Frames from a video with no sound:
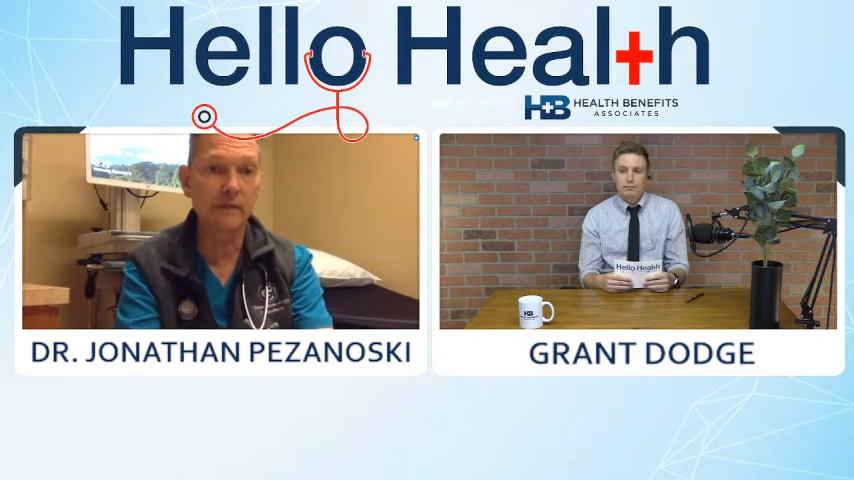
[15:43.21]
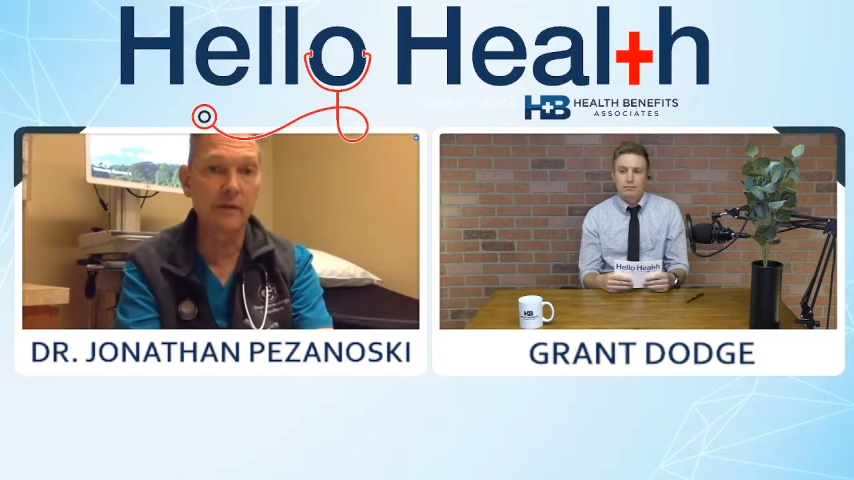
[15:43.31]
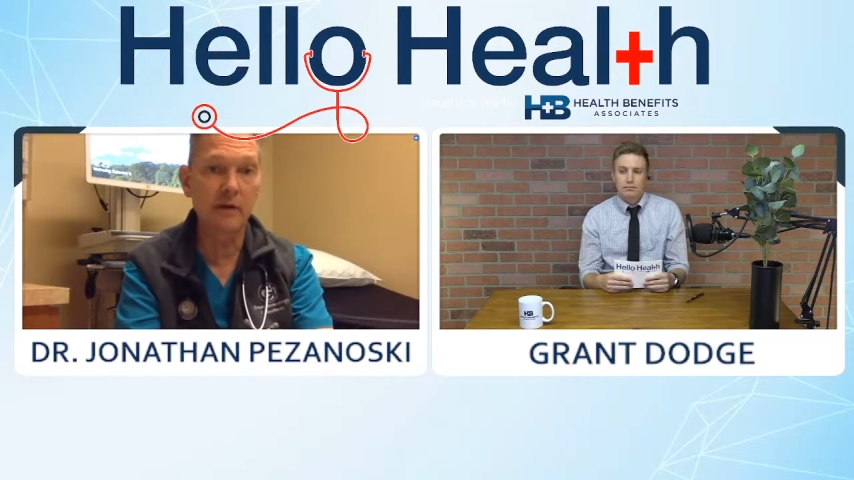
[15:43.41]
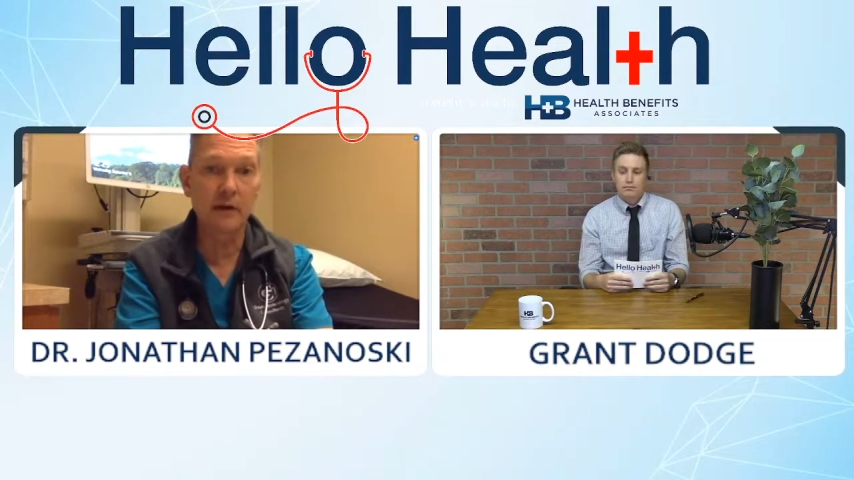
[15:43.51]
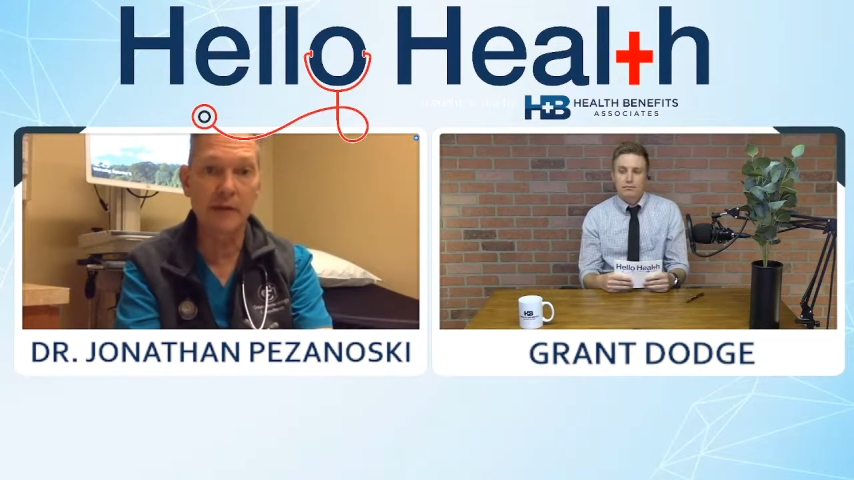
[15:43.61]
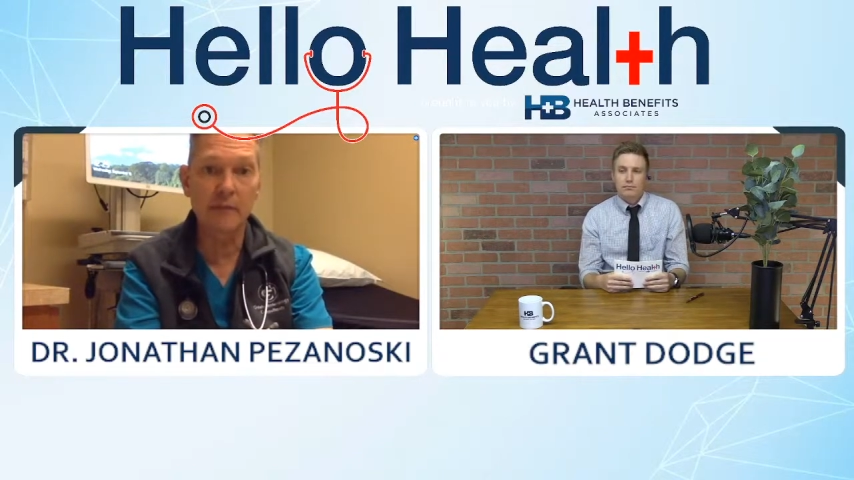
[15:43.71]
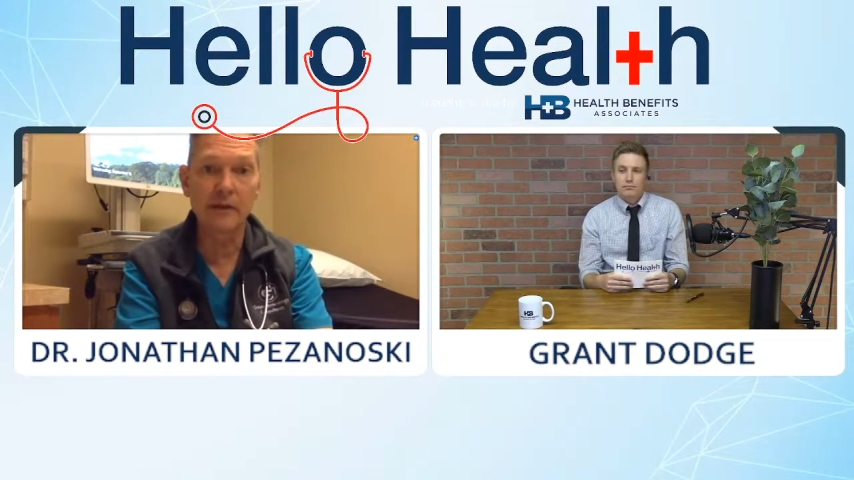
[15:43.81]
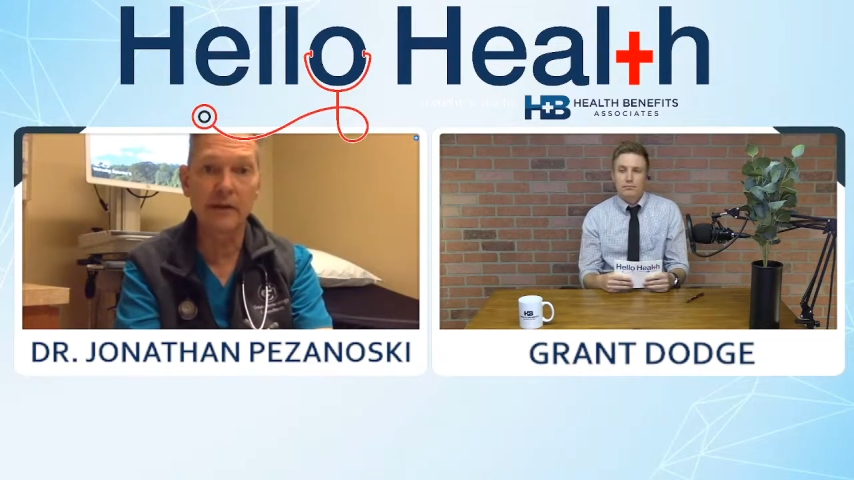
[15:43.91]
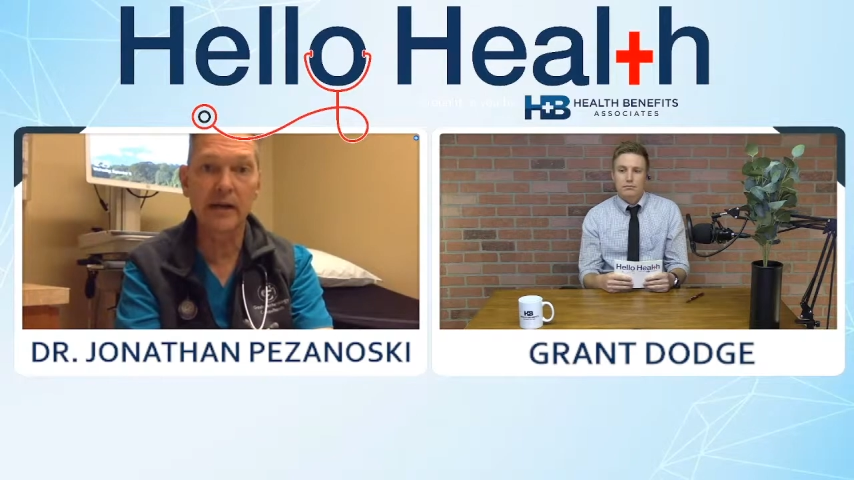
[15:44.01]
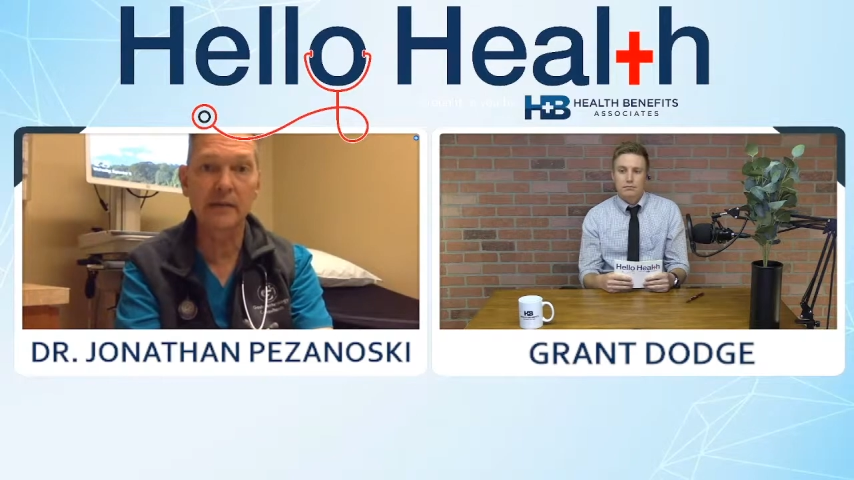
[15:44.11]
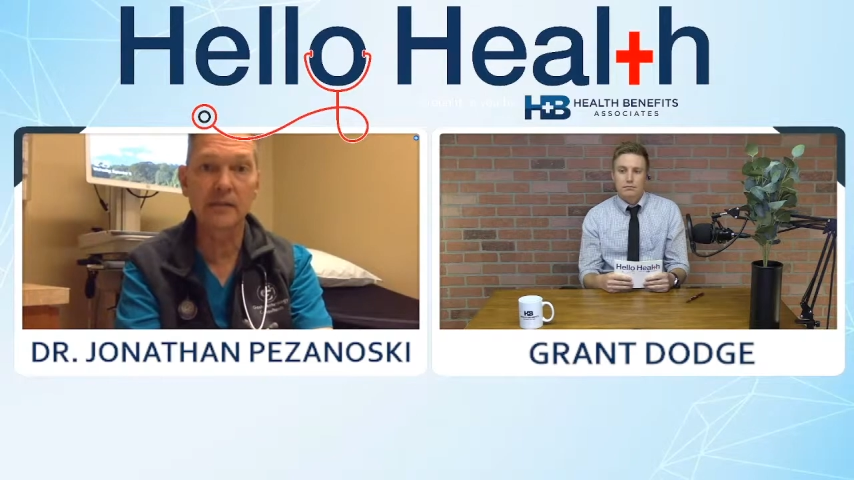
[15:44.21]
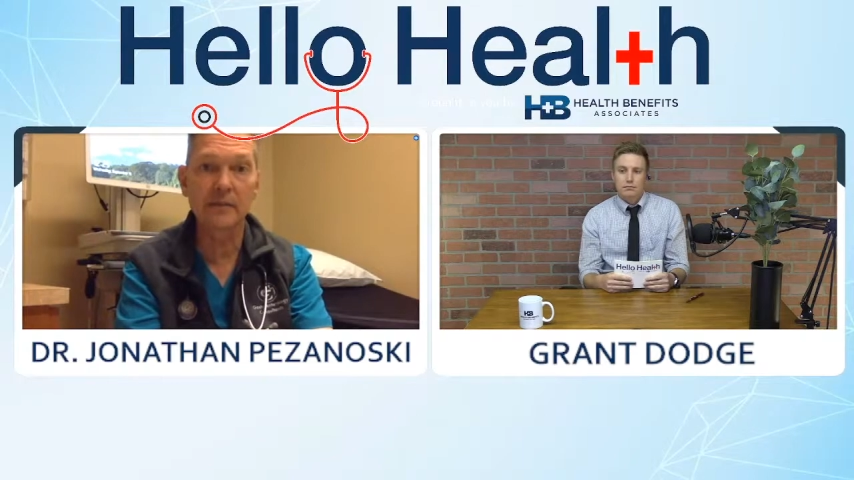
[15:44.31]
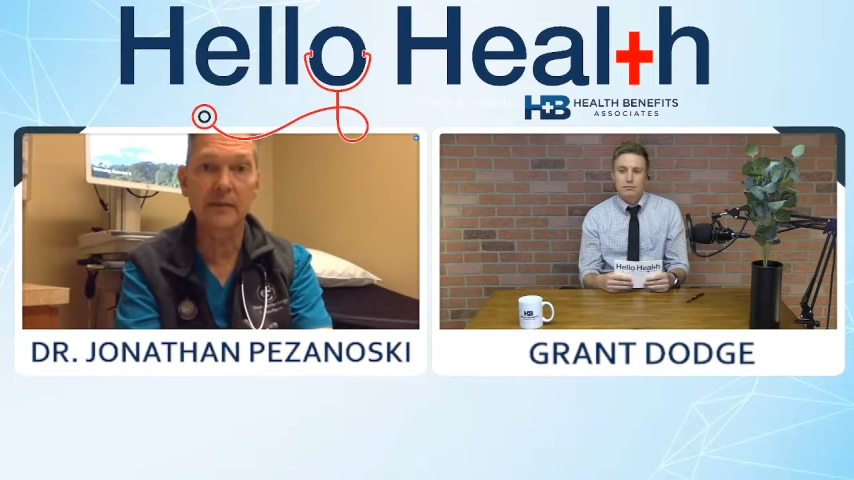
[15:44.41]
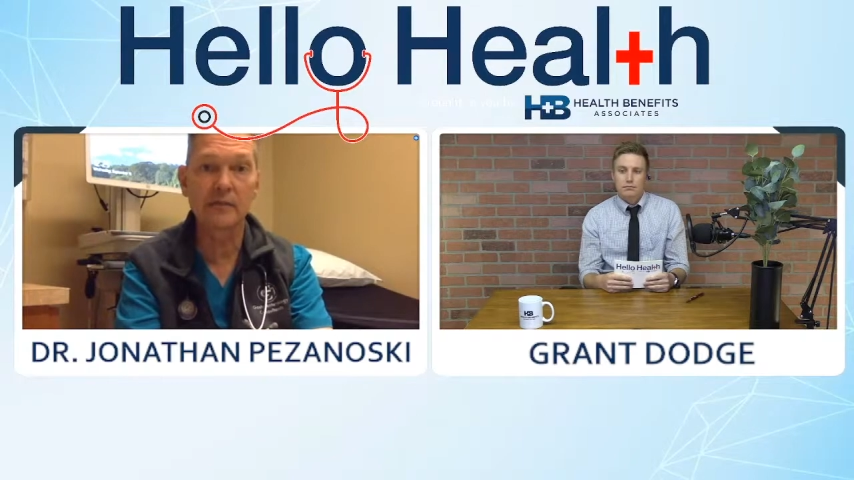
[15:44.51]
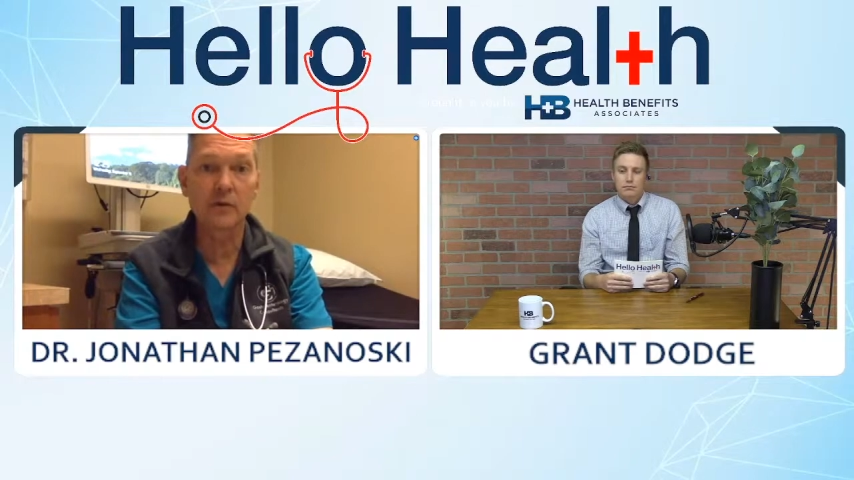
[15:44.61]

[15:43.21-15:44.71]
for upper endoscopies